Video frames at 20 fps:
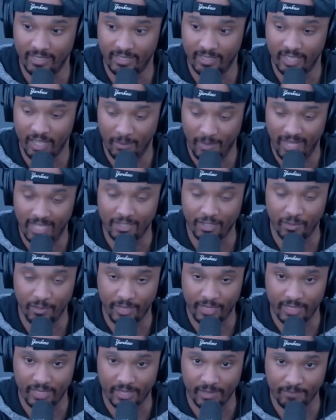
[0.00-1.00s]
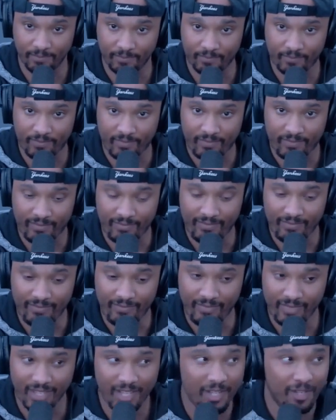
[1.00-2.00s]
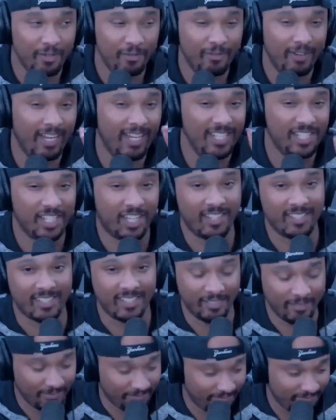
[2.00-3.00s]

a masterpiece. Rian Johnson.